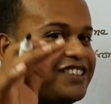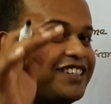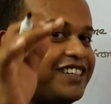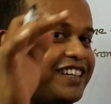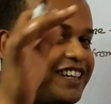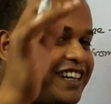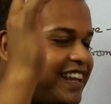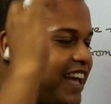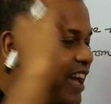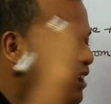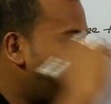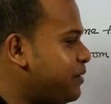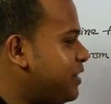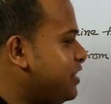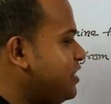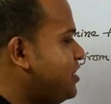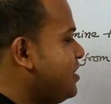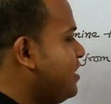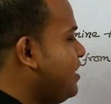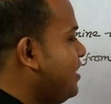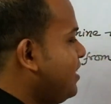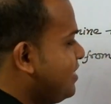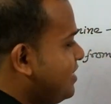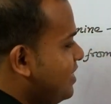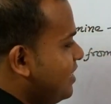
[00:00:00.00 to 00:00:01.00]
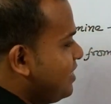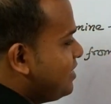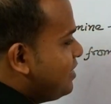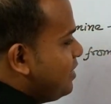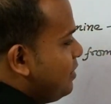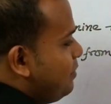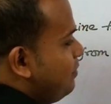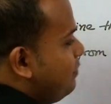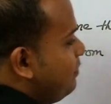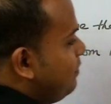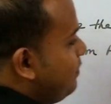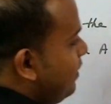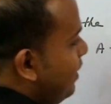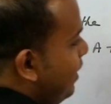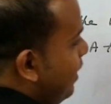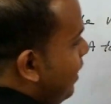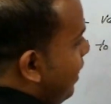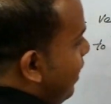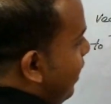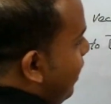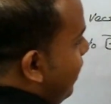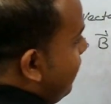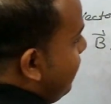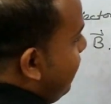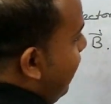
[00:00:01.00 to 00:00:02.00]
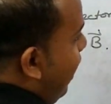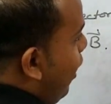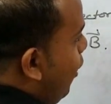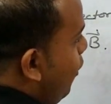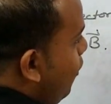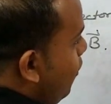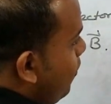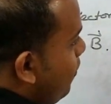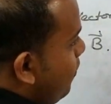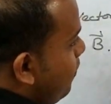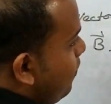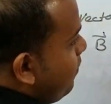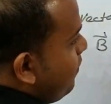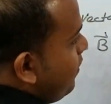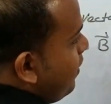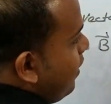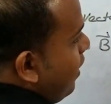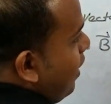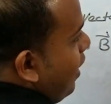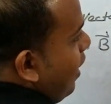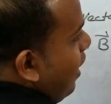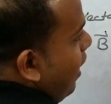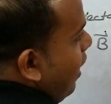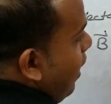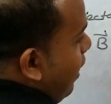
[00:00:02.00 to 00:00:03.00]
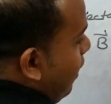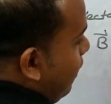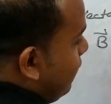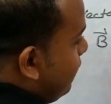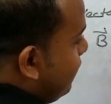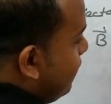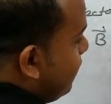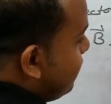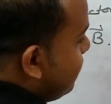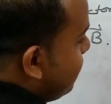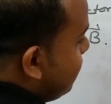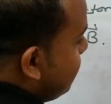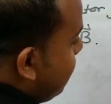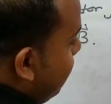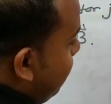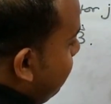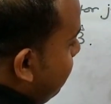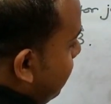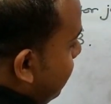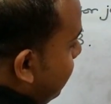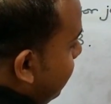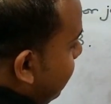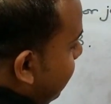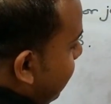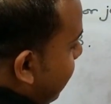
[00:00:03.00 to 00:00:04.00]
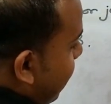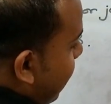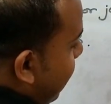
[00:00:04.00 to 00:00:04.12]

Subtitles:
3-dimensional system. Now this is our